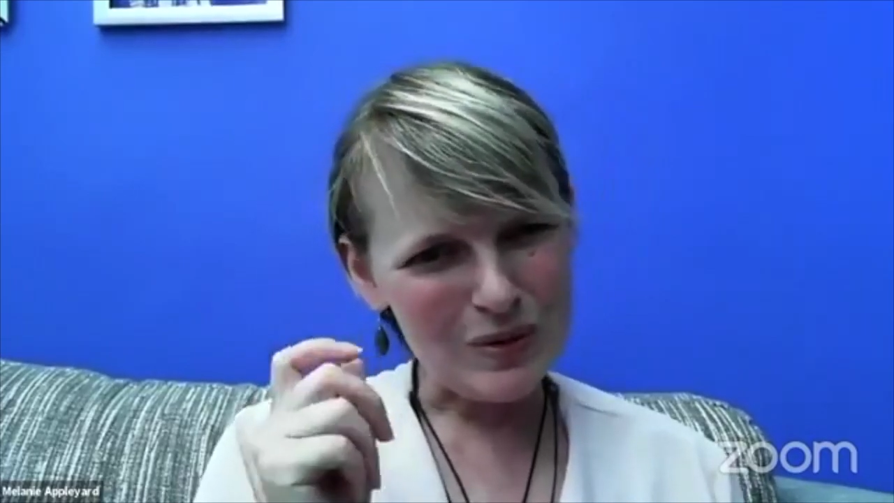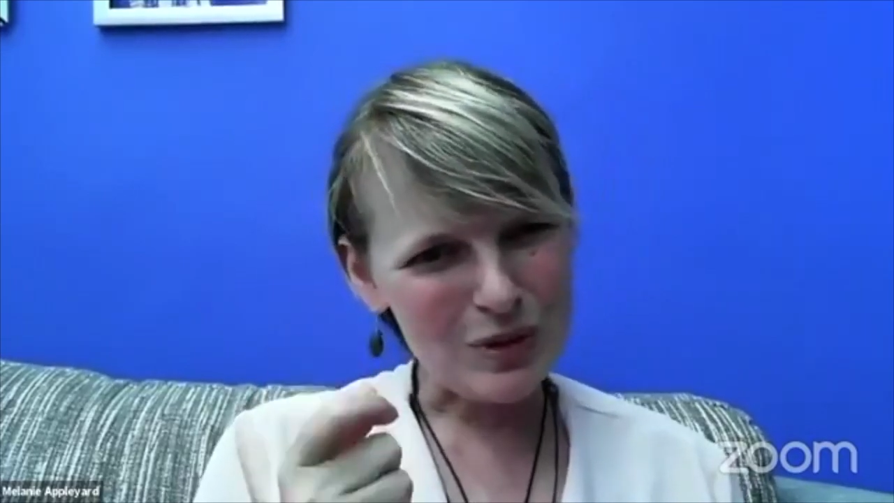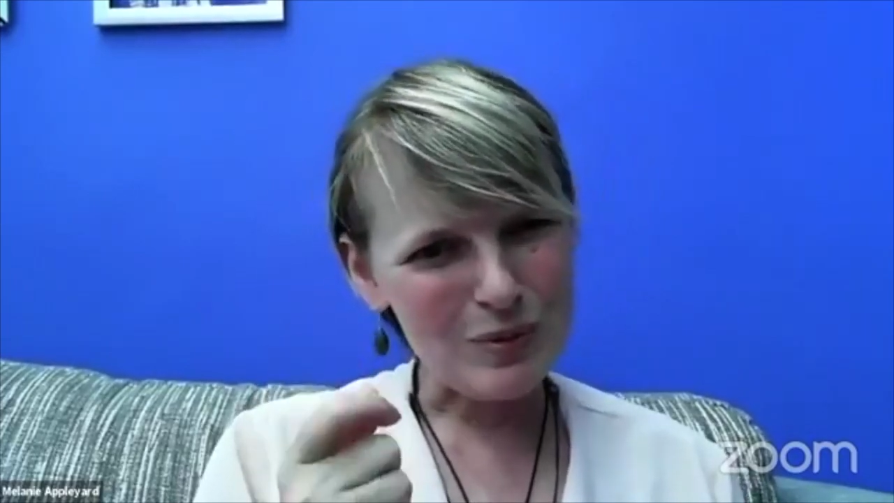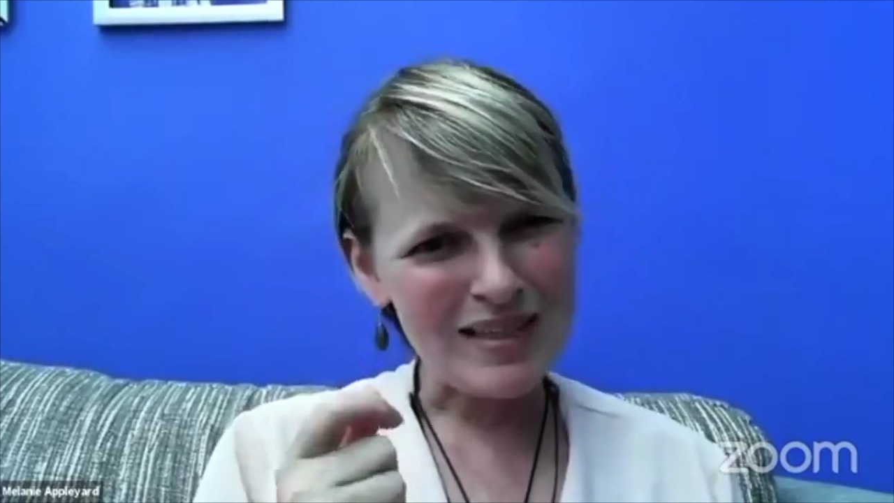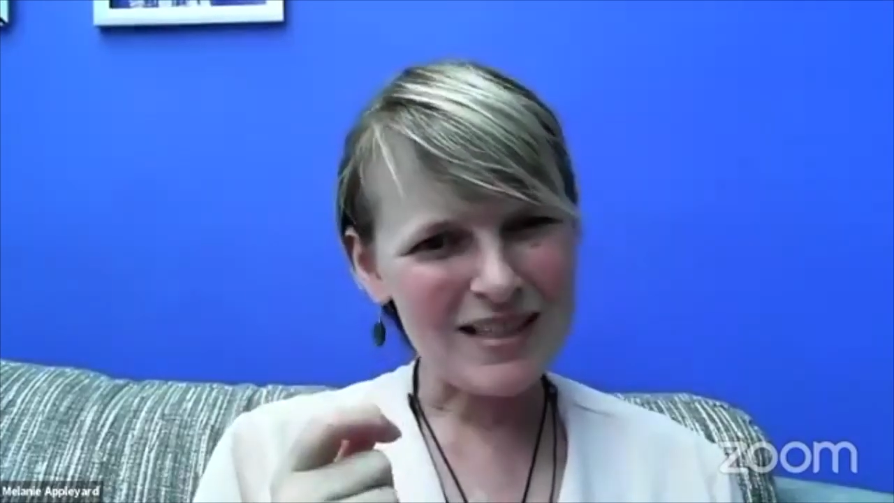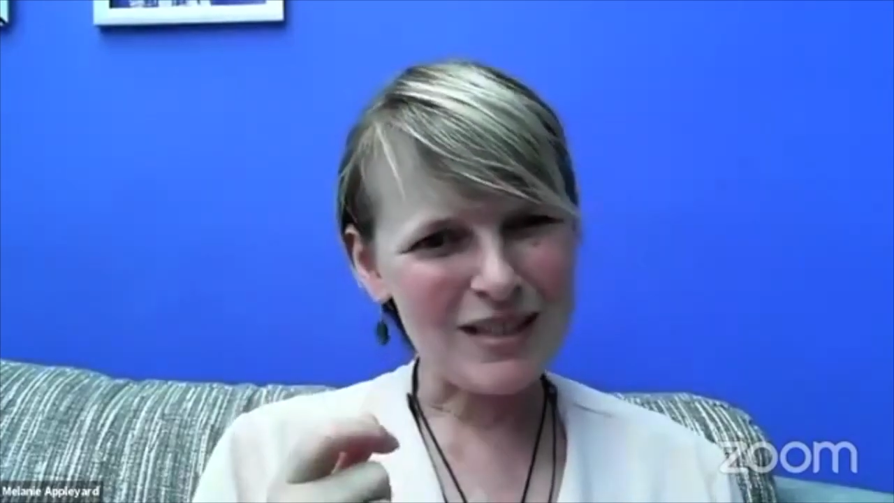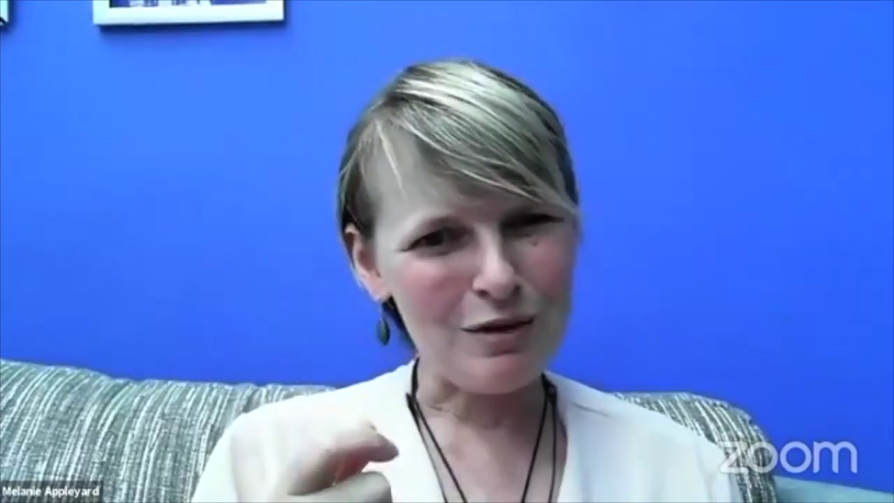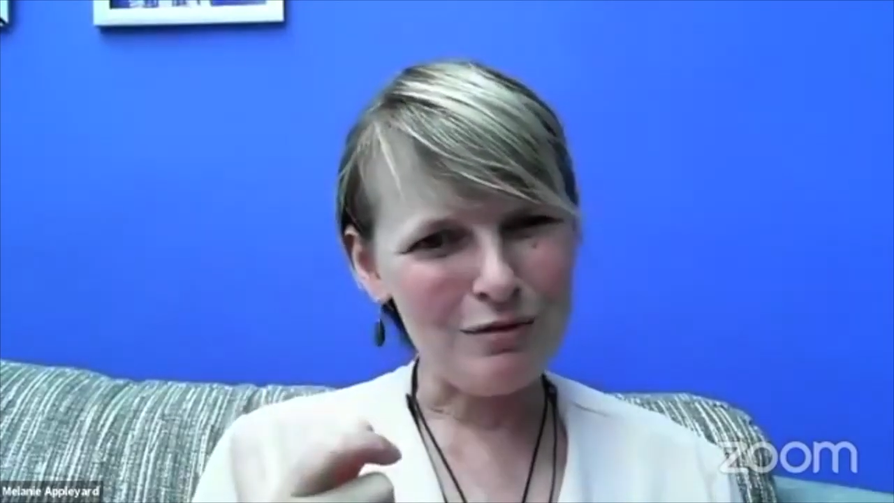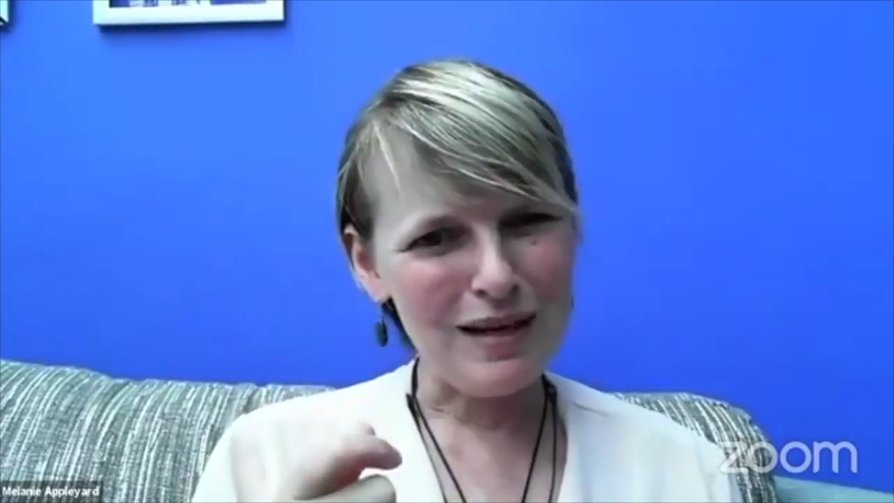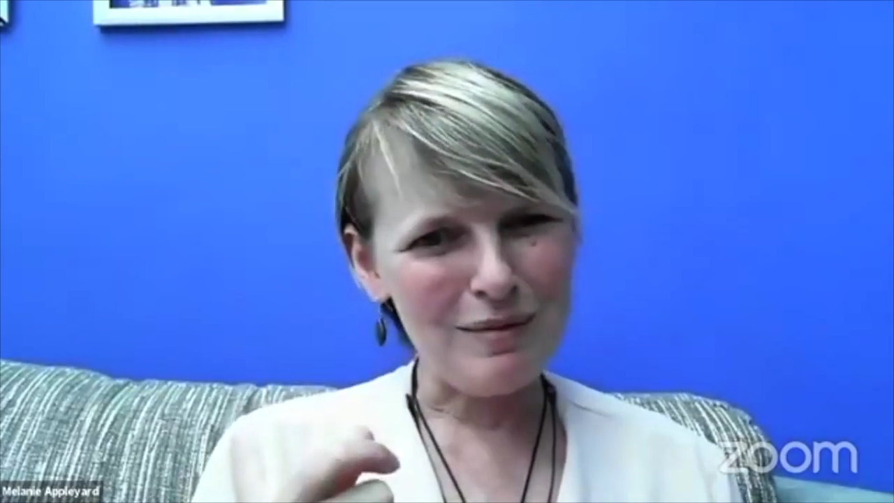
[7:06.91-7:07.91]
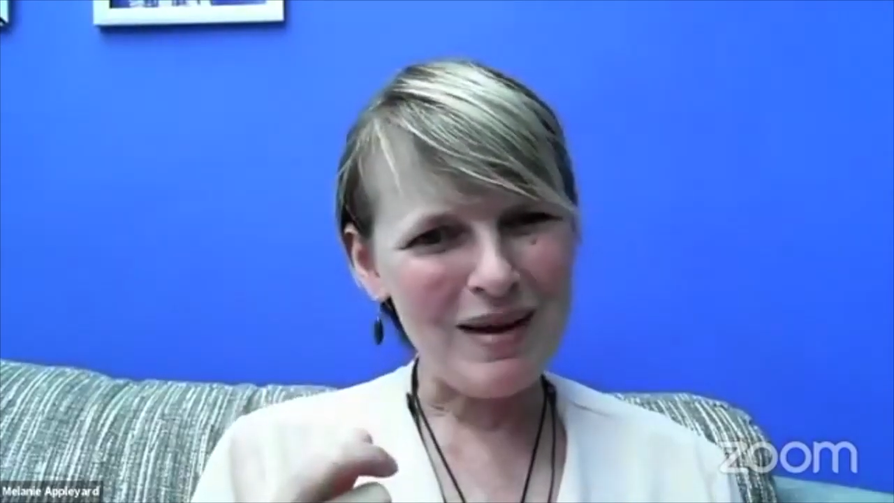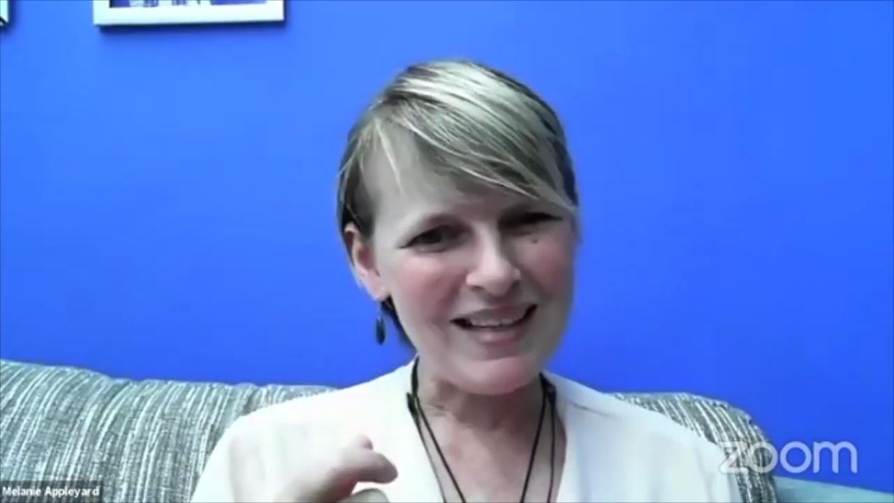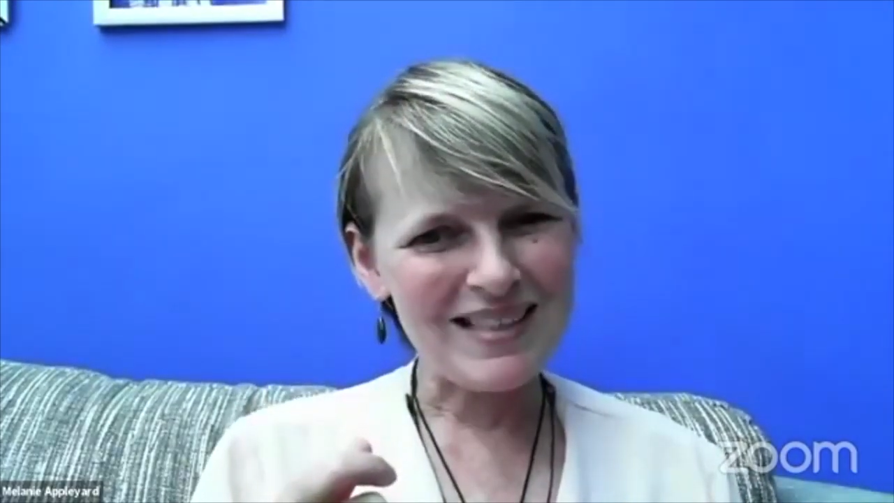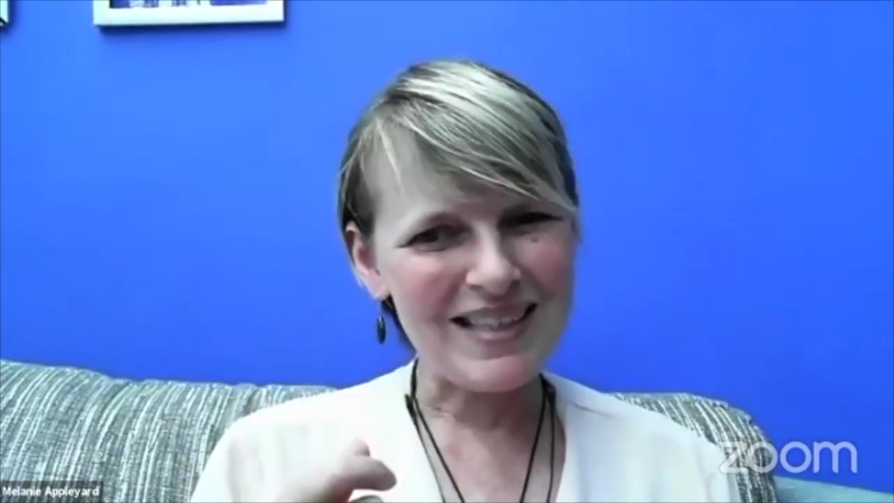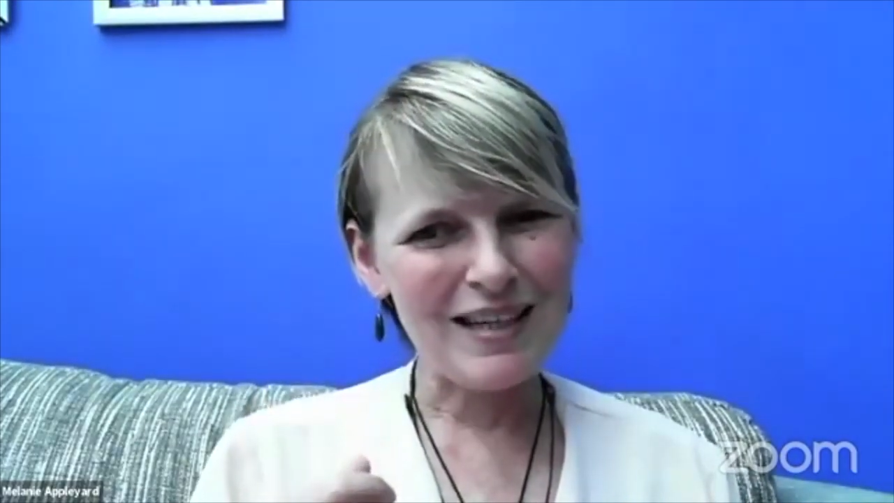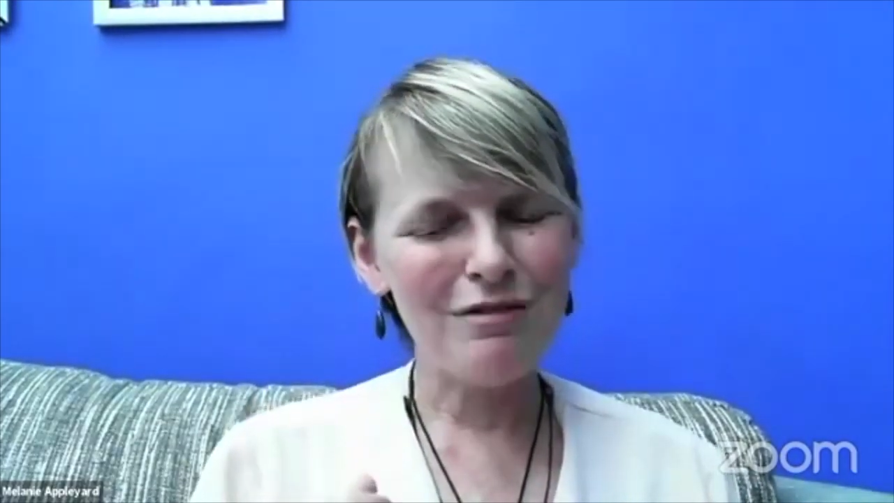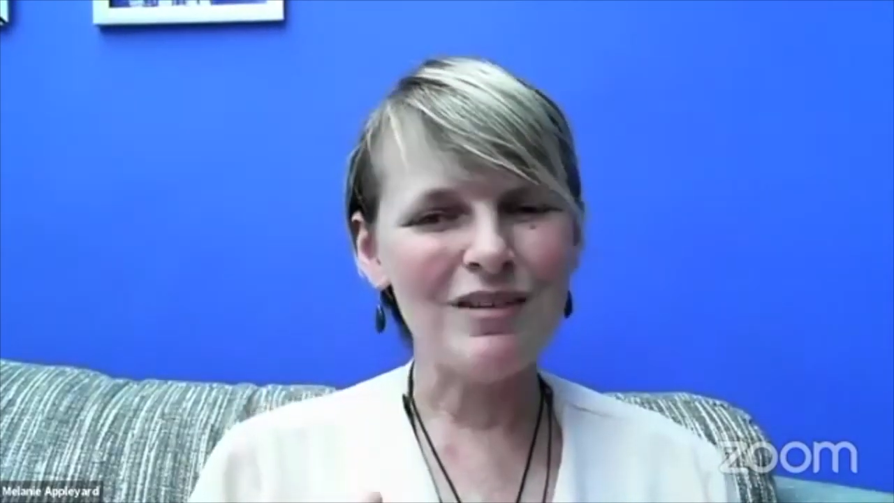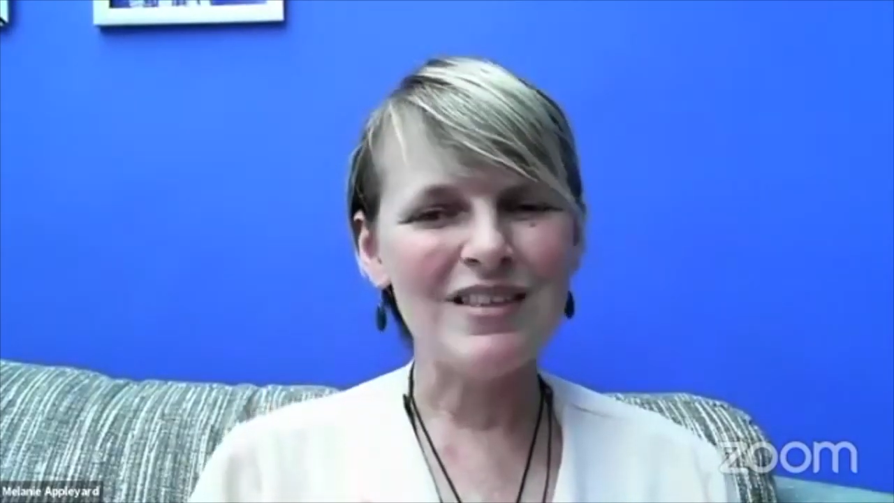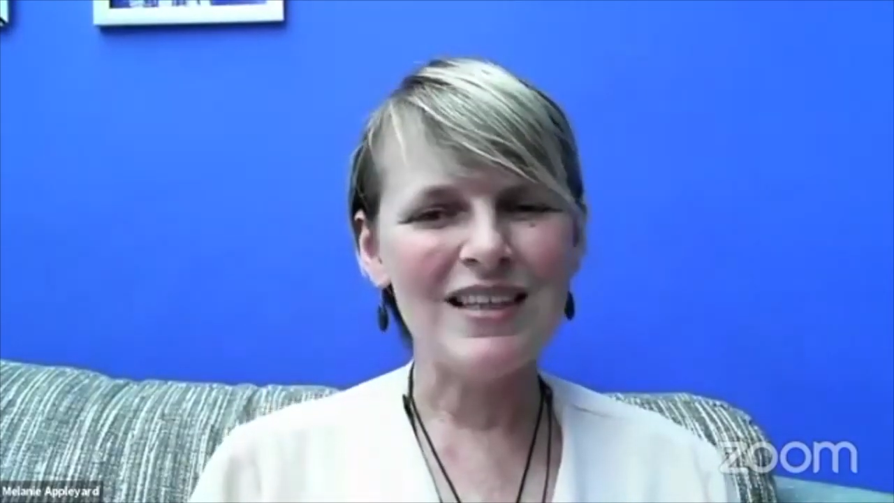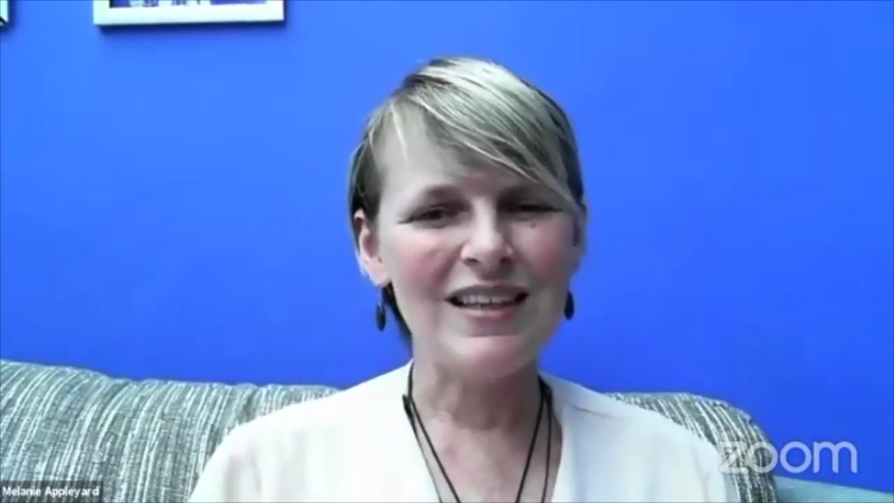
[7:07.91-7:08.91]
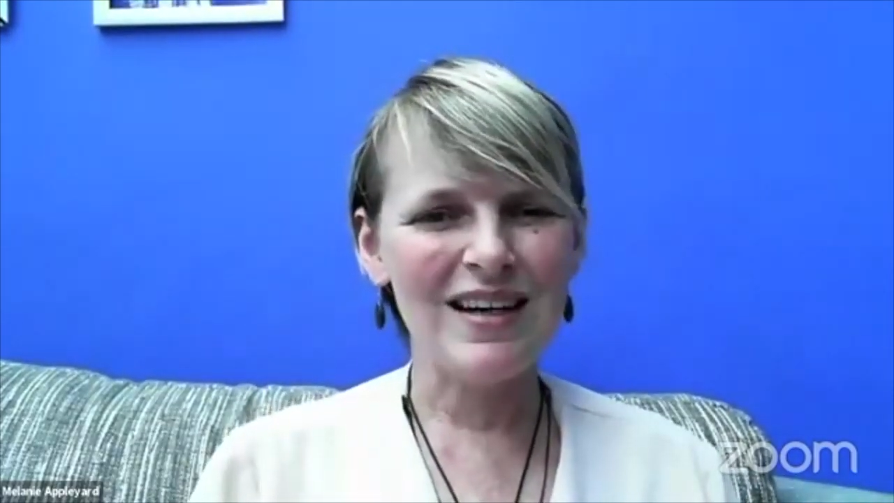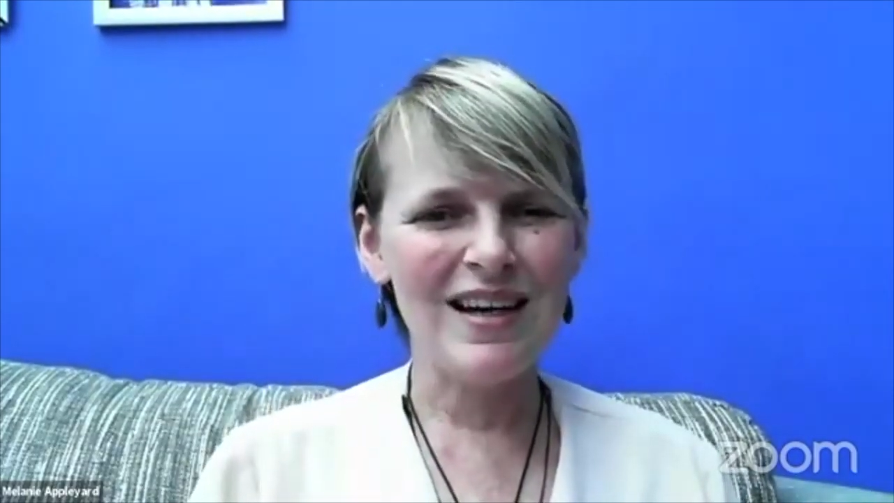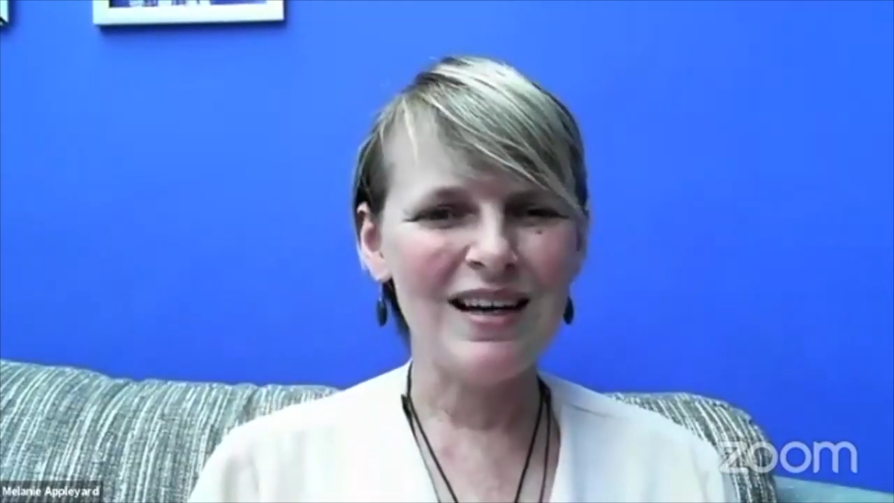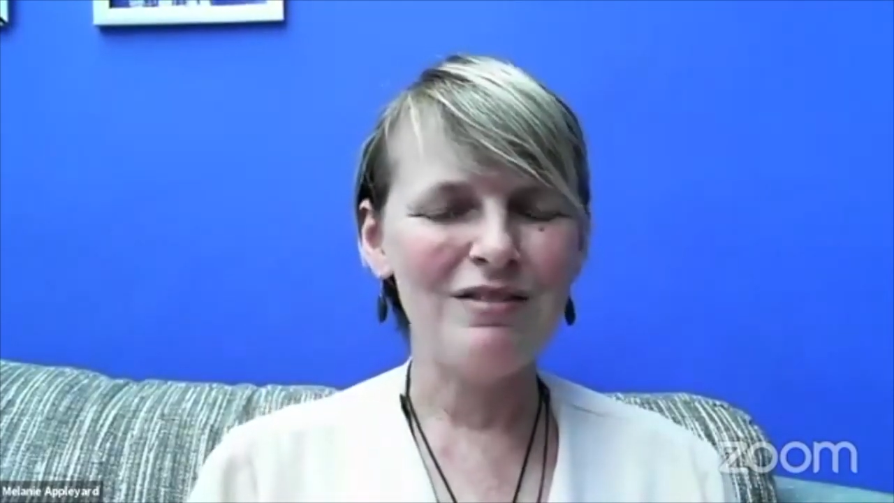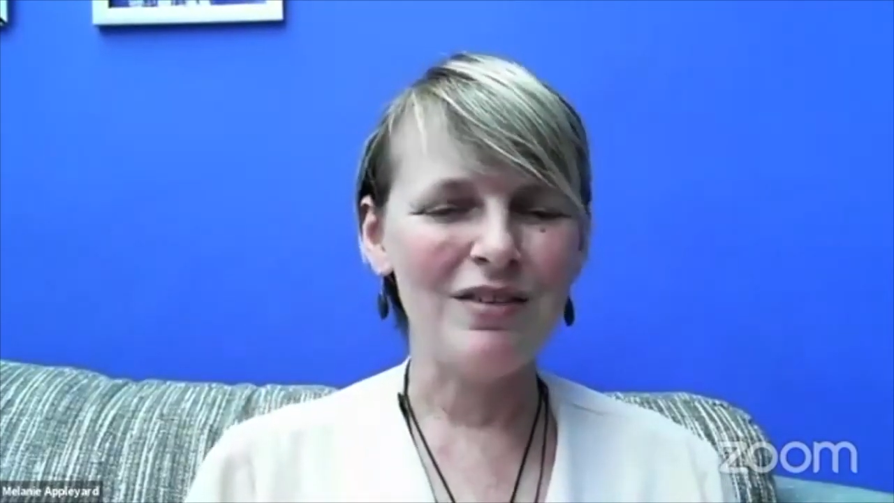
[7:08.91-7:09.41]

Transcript: twist that really makes a difference in your life,